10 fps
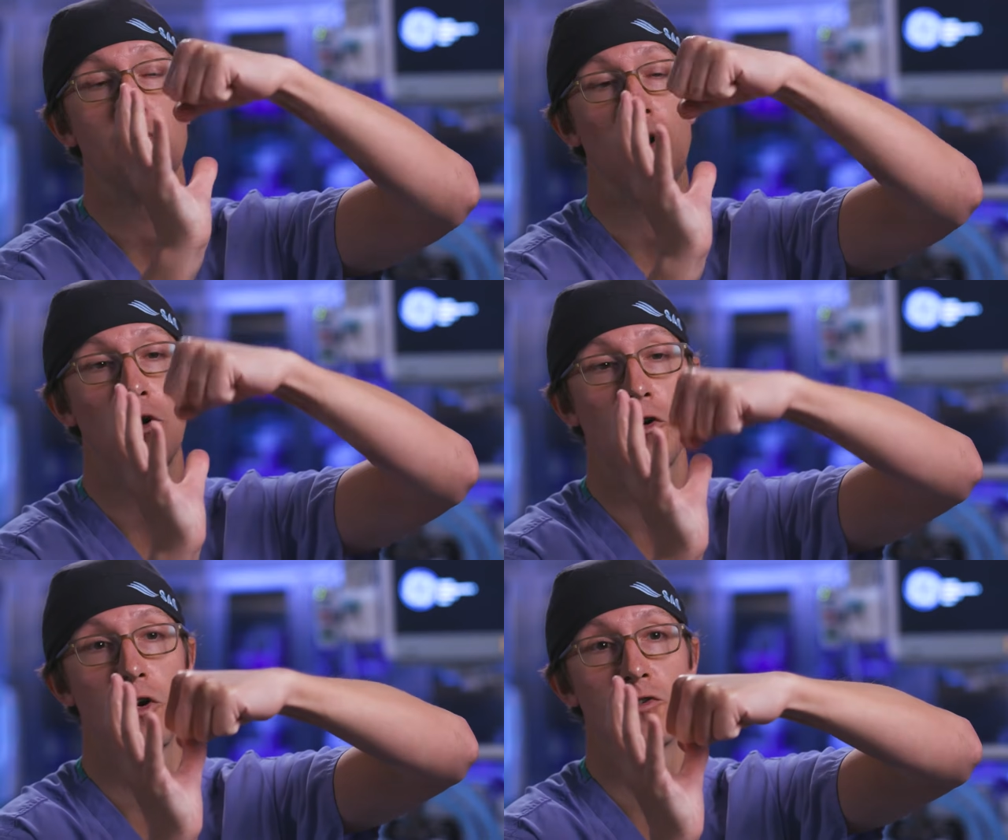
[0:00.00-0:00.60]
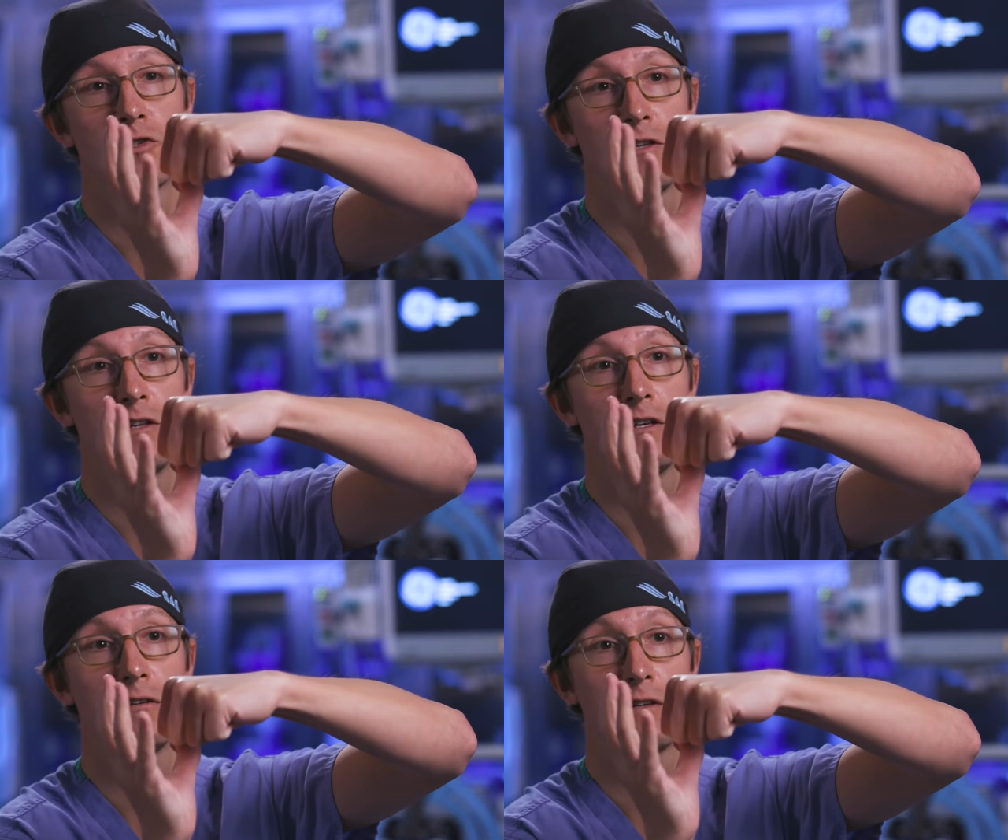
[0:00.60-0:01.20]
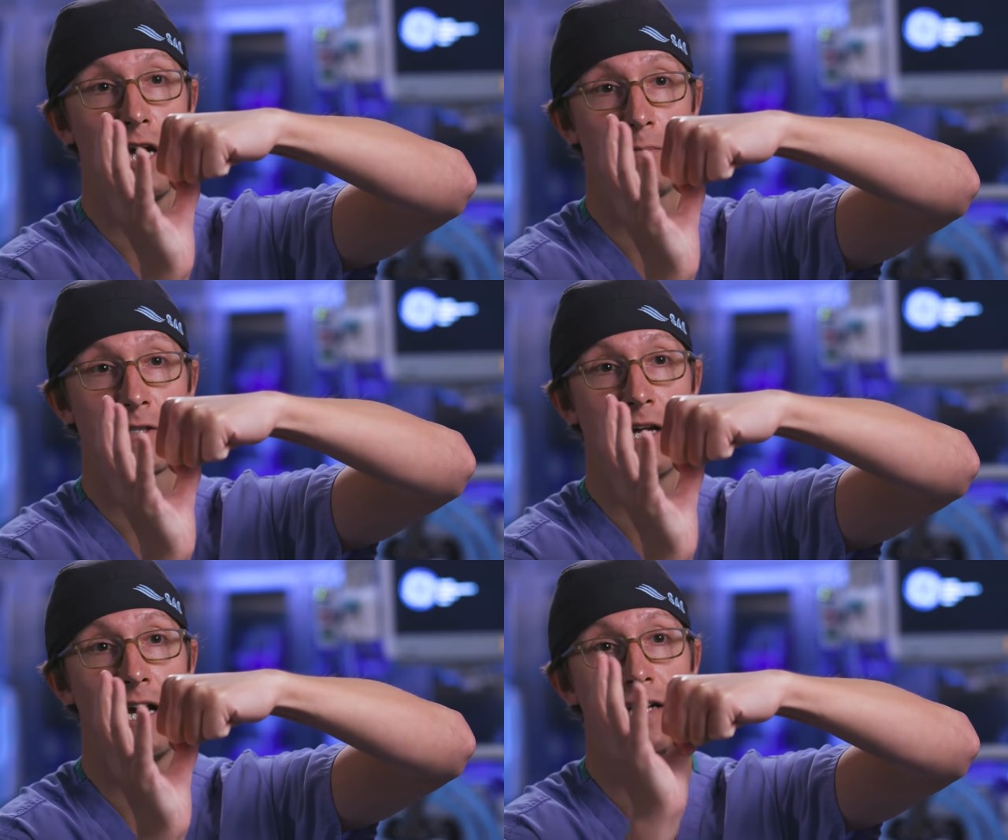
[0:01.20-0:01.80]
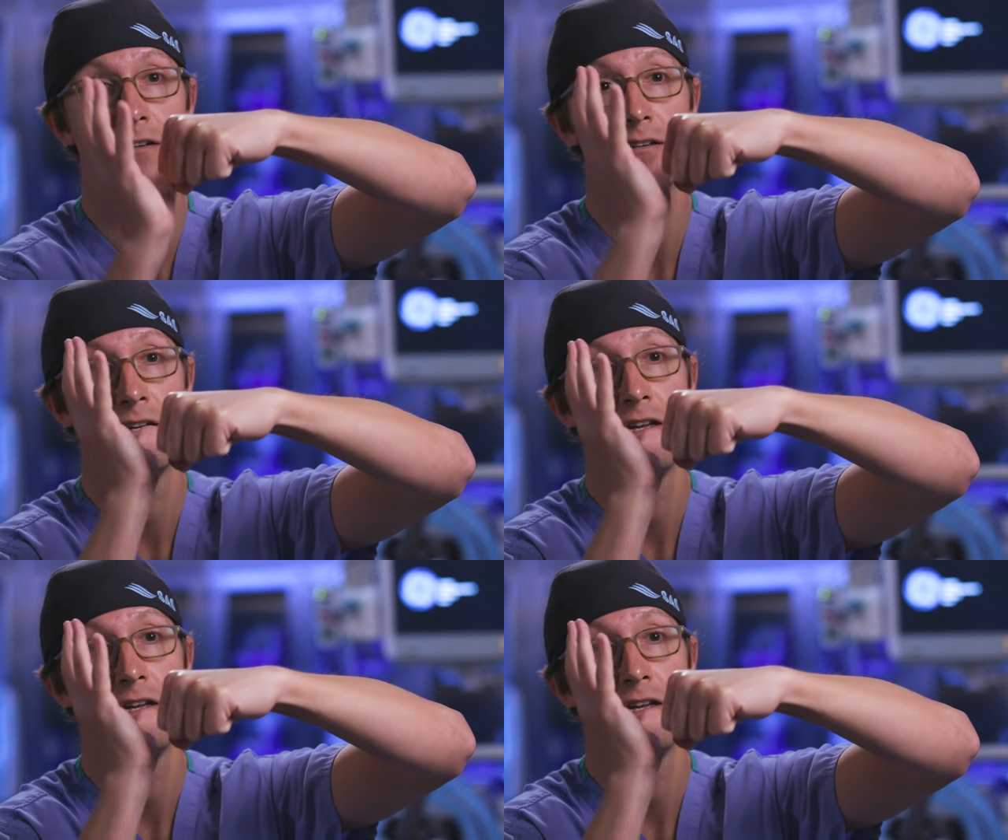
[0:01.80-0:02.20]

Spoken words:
ball goes to the cup side,